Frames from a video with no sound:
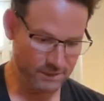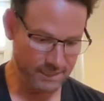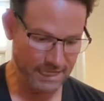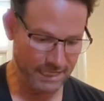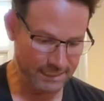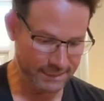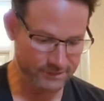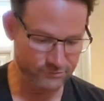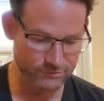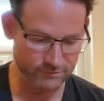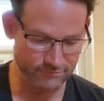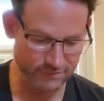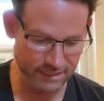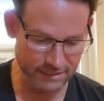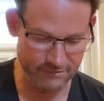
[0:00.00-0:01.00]
Alex was a
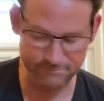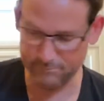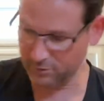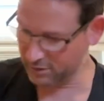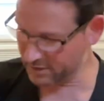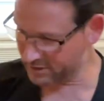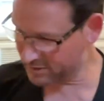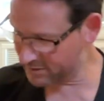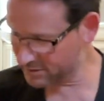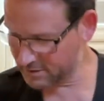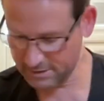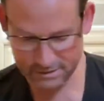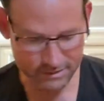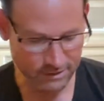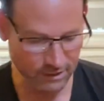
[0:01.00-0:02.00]
fan of
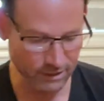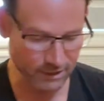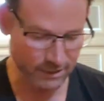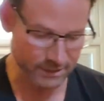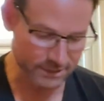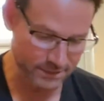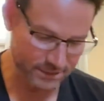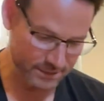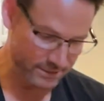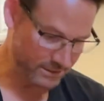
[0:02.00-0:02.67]
Buddhist art,